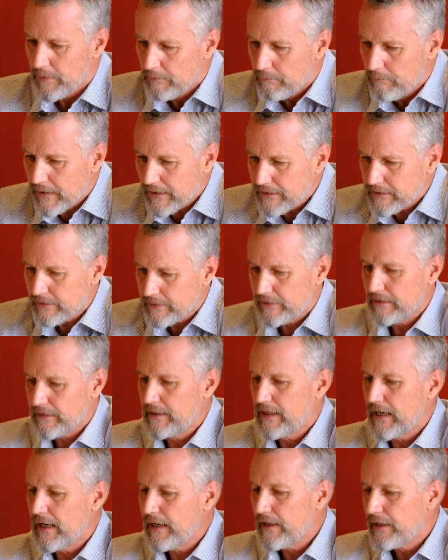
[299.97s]
But the
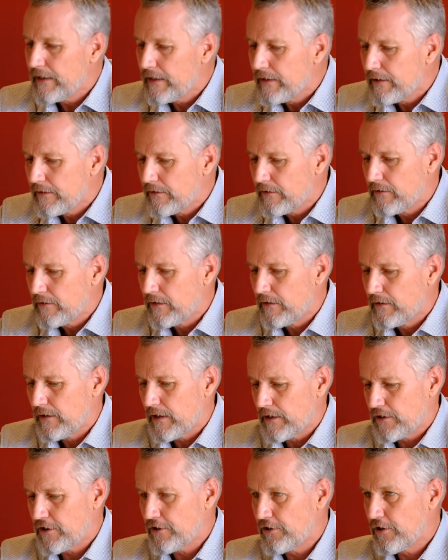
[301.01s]
guy in
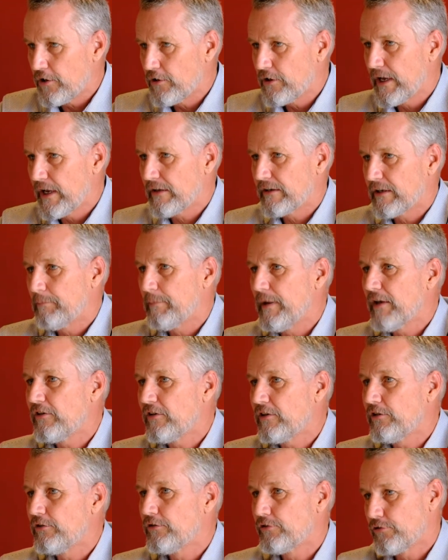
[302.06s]
Nigeria only had
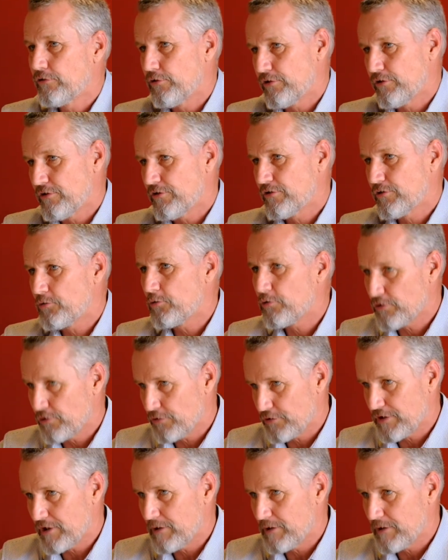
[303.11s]
capacity to store a certain